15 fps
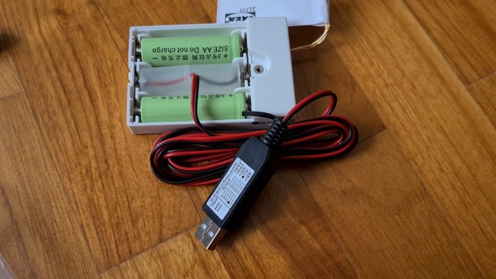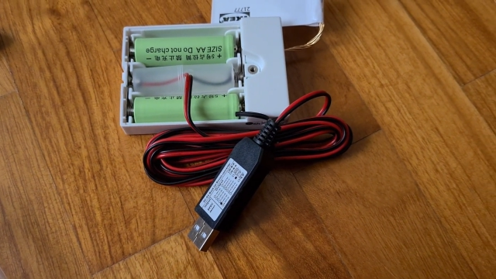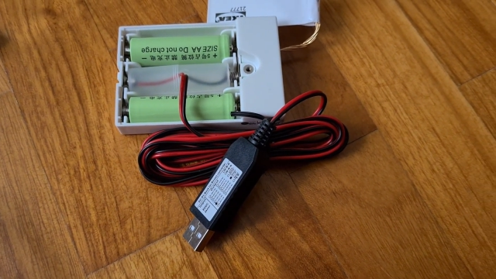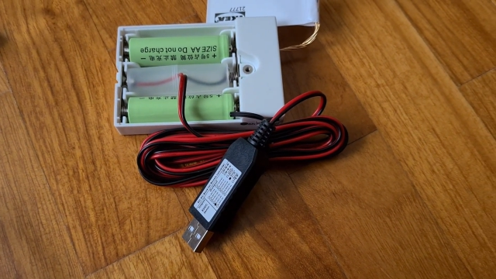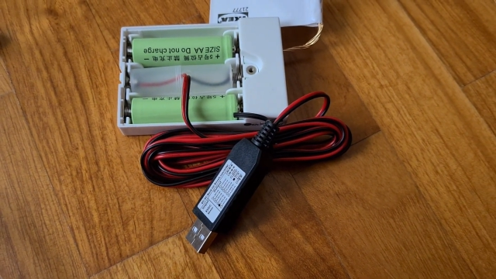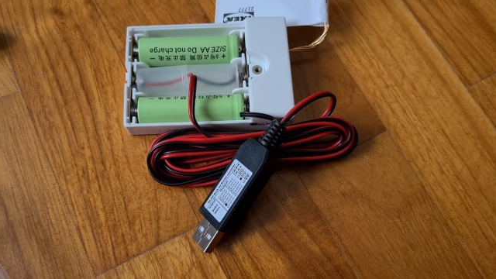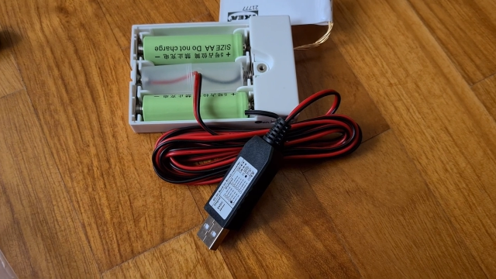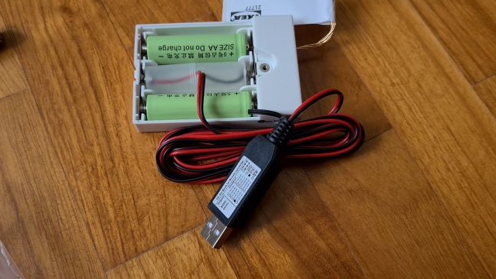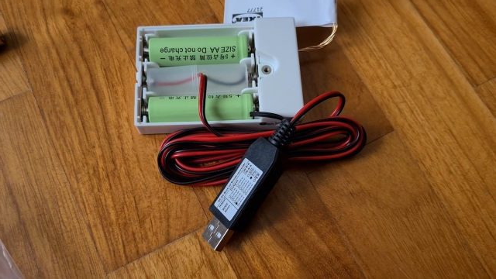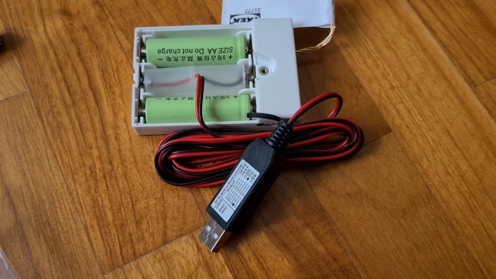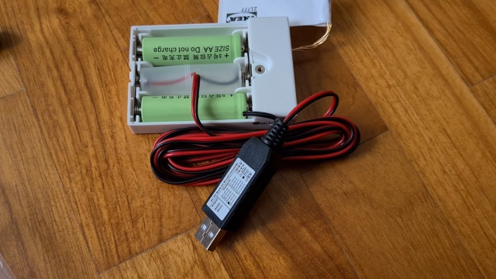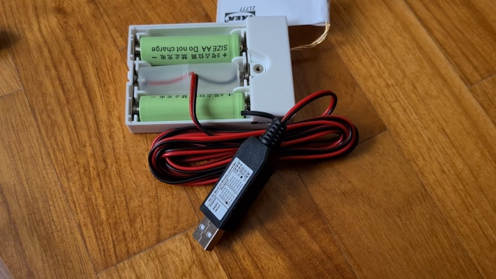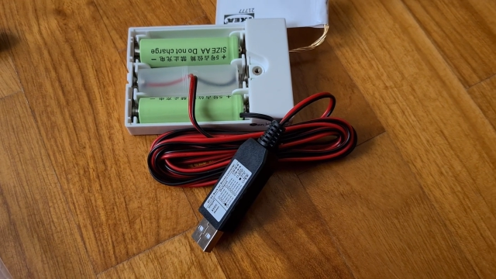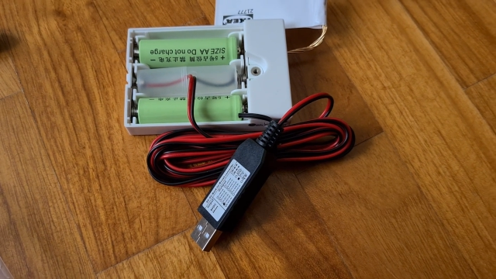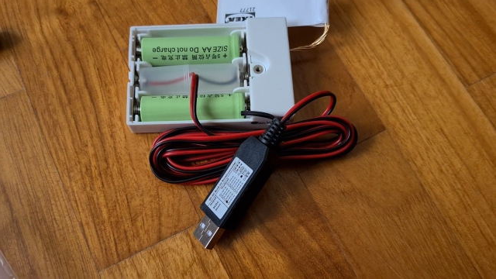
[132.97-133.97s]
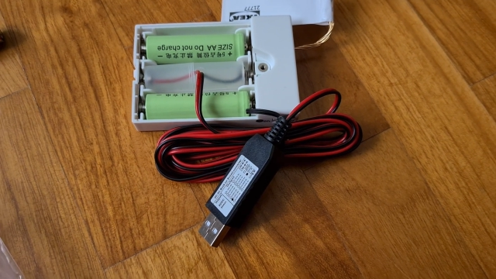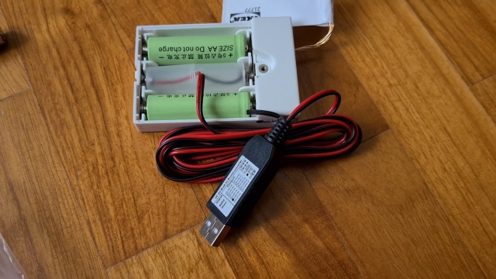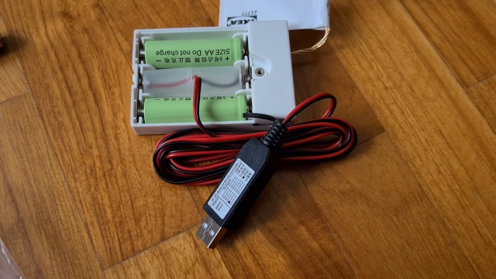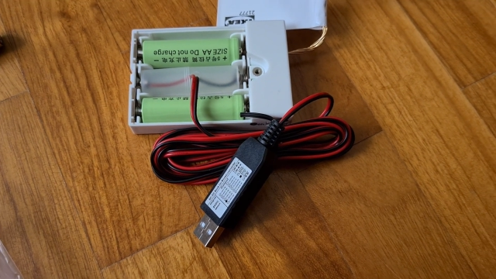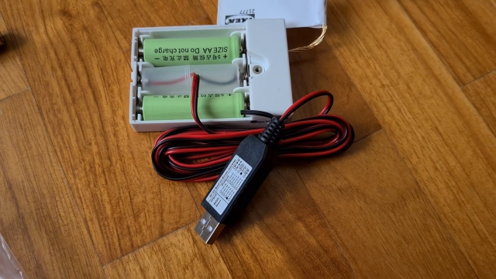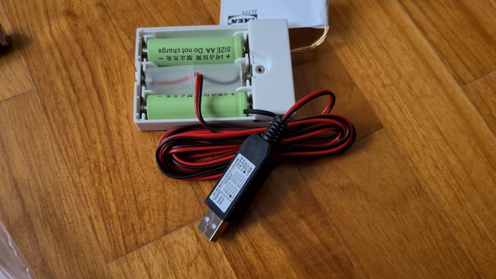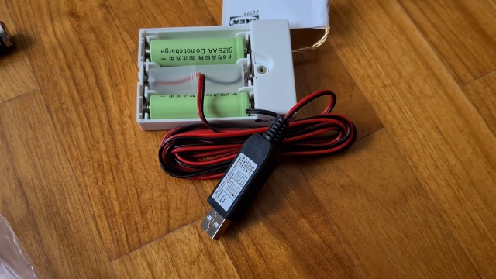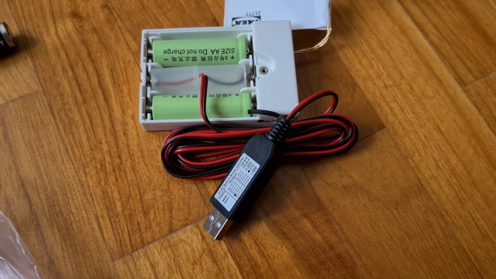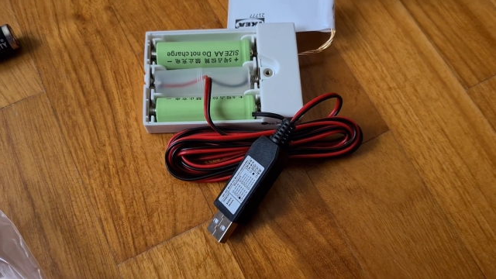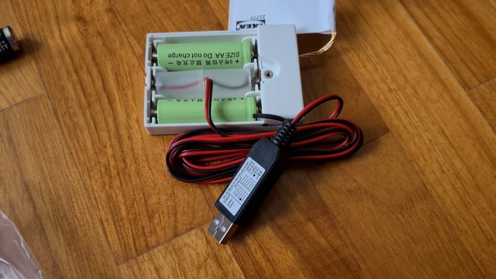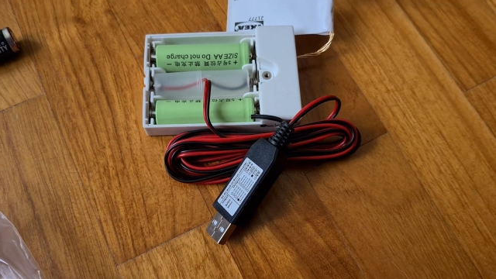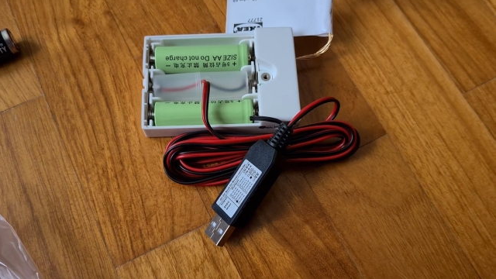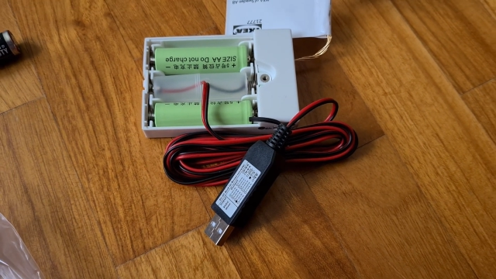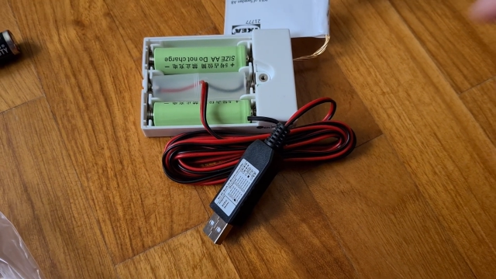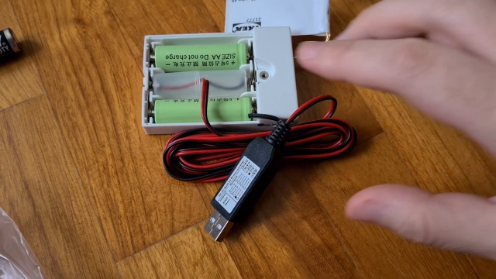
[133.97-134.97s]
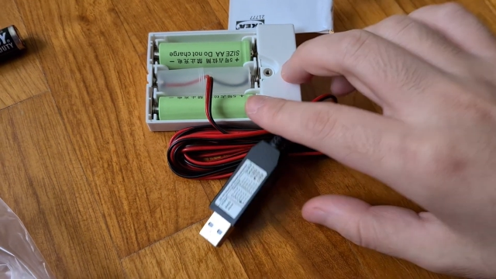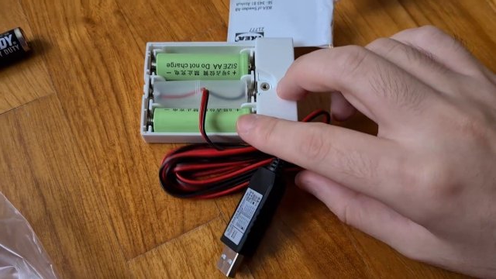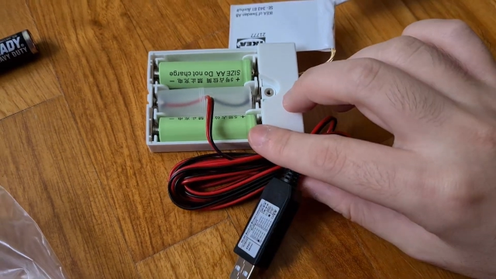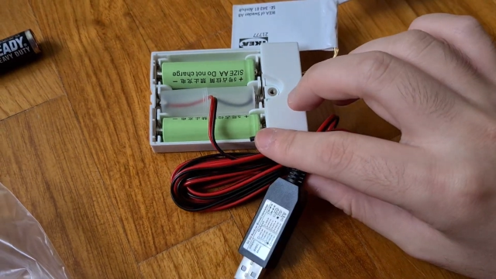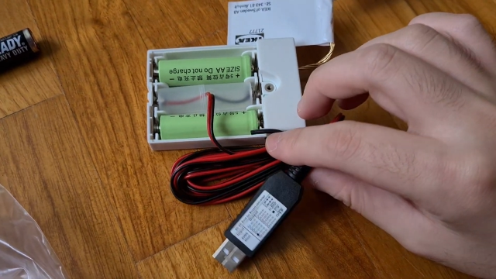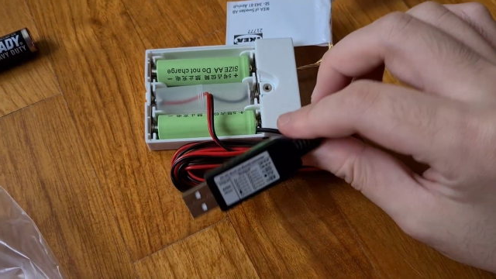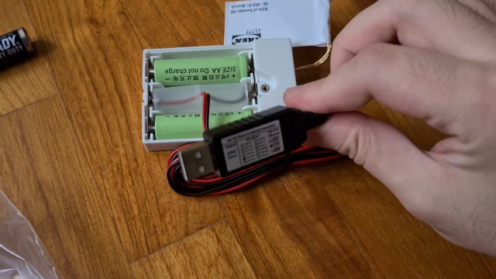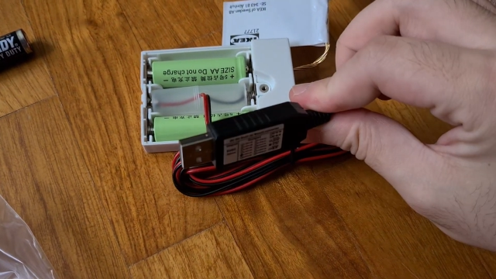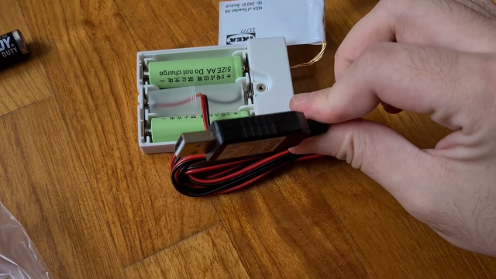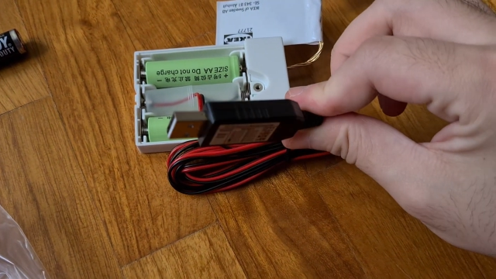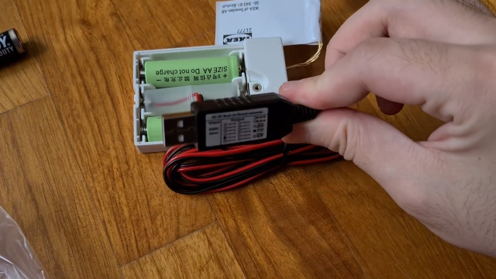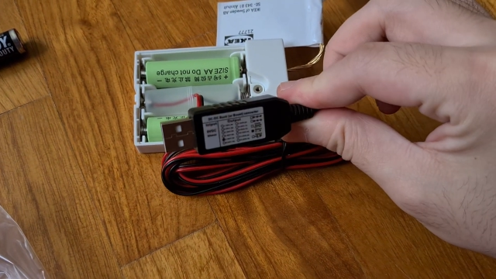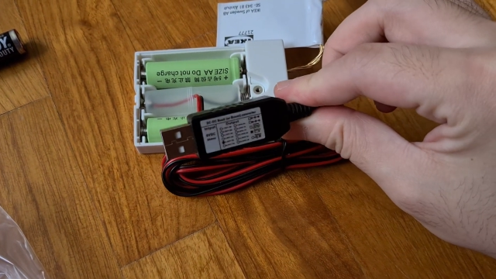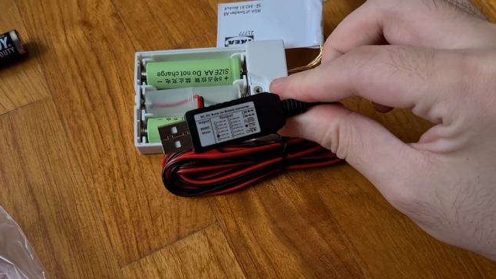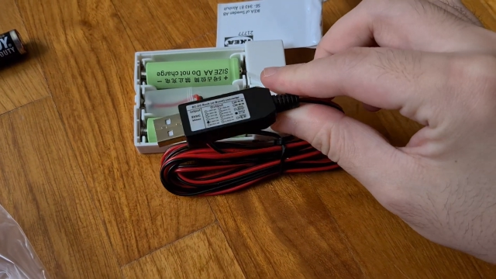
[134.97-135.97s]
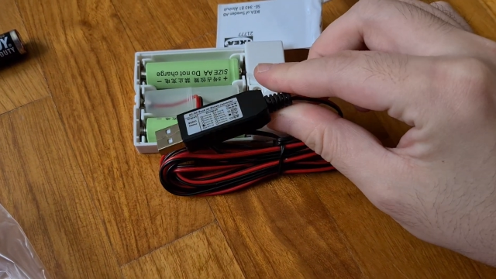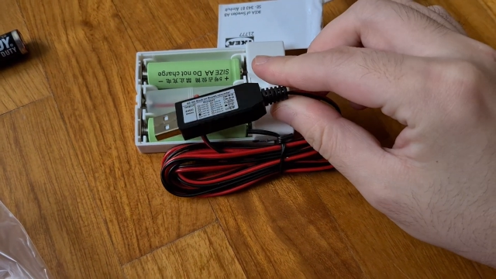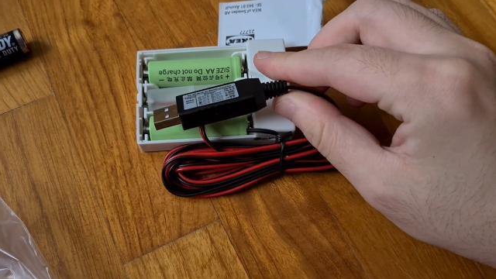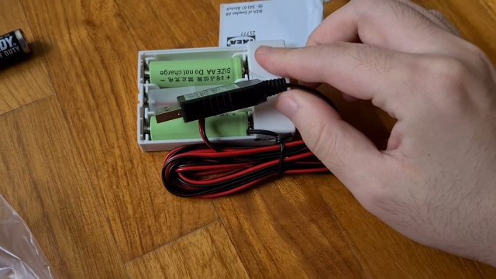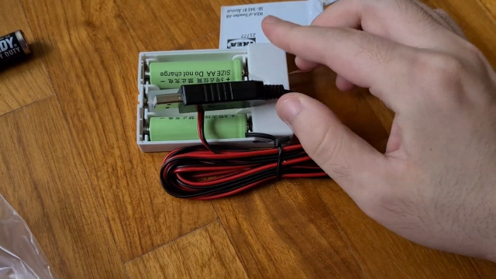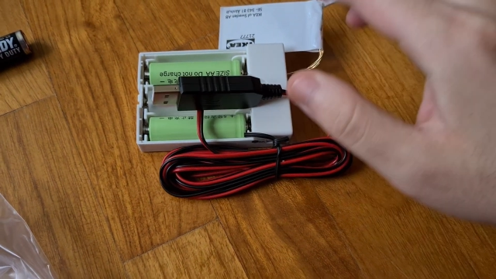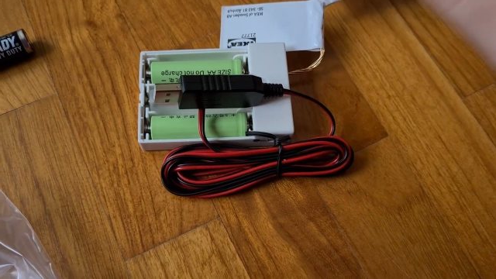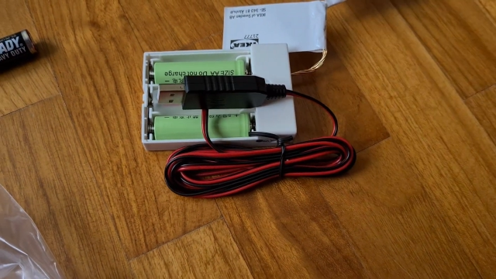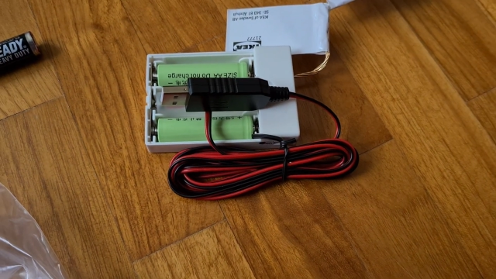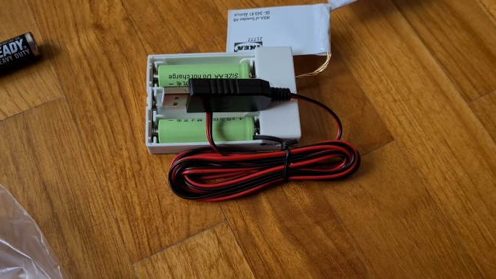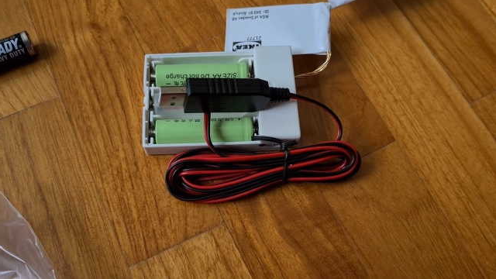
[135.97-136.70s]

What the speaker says: No face is visible, so there are no lips to read.